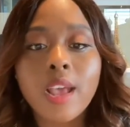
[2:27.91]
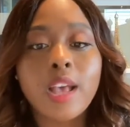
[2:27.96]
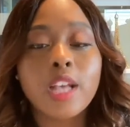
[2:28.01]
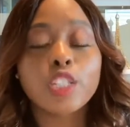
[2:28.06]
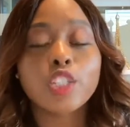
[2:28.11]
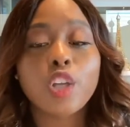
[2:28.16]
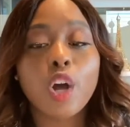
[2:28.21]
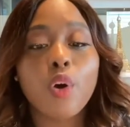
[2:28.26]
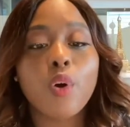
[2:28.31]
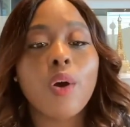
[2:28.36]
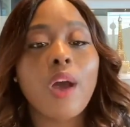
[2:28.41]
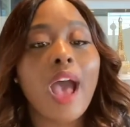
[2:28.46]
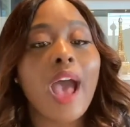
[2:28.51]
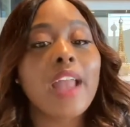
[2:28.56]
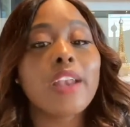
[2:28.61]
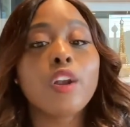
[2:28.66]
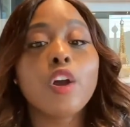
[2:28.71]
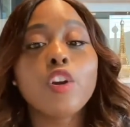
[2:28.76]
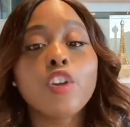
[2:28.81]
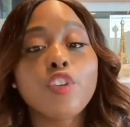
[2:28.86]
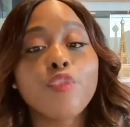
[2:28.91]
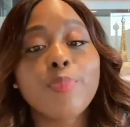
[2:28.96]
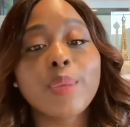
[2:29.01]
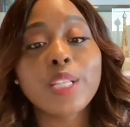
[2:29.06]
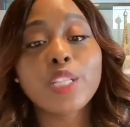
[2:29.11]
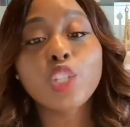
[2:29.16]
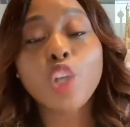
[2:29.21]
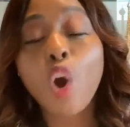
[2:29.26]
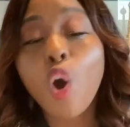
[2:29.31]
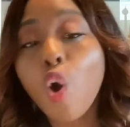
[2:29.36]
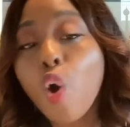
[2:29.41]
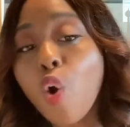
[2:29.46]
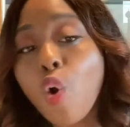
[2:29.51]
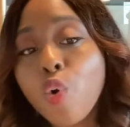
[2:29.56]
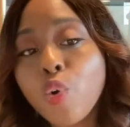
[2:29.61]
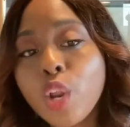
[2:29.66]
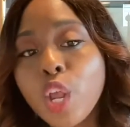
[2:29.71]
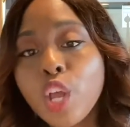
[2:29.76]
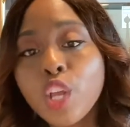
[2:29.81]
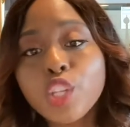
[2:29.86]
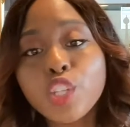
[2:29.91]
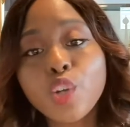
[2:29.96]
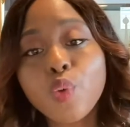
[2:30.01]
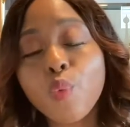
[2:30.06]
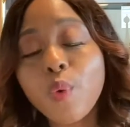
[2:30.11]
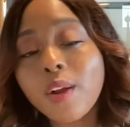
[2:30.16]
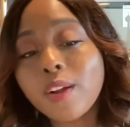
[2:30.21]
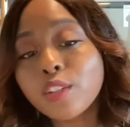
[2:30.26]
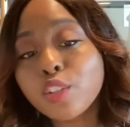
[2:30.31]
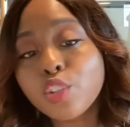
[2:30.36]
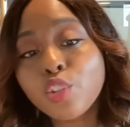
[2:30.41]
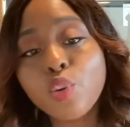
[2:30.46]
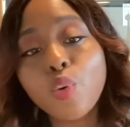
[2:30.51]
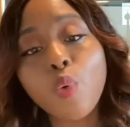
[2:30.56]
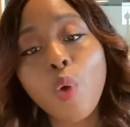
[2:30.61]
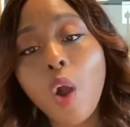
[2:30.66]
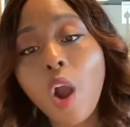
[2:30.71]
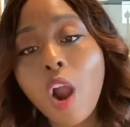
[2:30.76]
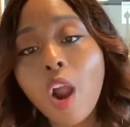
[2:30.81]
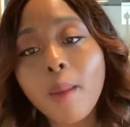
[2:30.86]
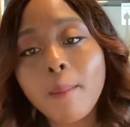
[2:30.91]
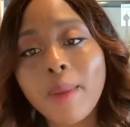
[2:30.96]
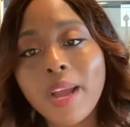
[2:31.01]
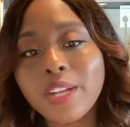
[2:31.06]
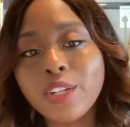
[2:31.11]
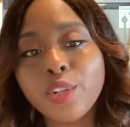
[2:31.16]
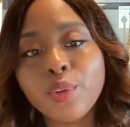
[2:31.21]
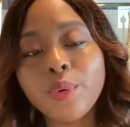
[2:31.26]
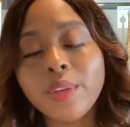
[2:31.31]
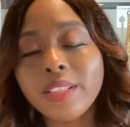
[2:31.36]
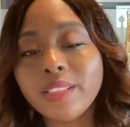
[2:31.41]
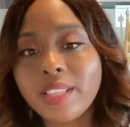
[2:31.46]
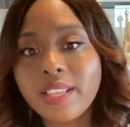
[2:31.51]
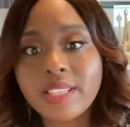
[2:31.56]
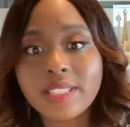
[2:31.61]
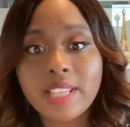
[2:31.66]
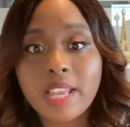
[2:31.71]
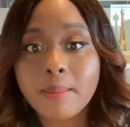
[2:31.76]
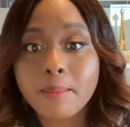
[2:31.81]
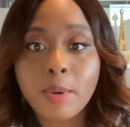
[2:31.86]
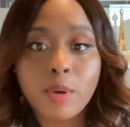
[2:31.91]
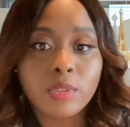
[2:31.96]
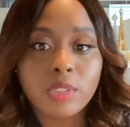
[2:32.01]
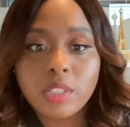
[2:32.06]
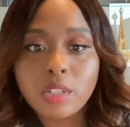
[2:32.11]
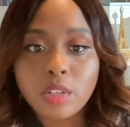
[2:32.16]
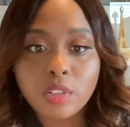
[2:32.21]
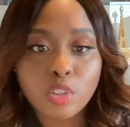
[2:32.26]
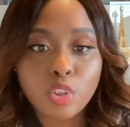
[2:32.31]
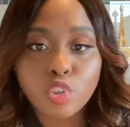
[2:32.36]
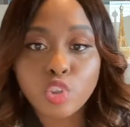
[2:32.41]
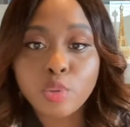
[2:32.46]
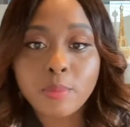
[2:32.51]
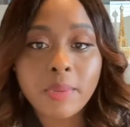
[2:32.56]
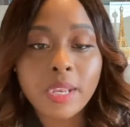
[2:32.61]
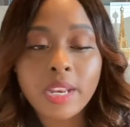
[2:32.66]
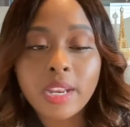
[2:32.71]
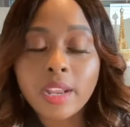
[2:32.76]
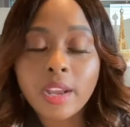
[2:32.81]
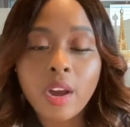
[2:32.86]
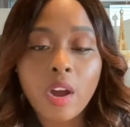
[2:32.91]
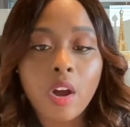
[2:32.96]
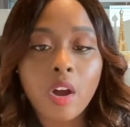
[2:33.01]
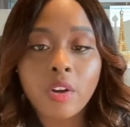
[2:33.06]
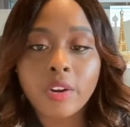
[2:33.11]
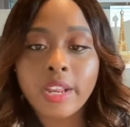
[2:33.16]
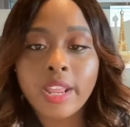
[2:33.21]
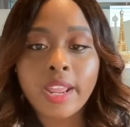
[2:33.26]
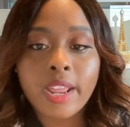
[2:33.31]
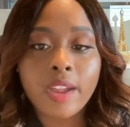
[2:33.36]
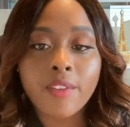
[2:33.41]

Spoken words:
So I know you've been told to work too hard by doing things like posting on social media all day,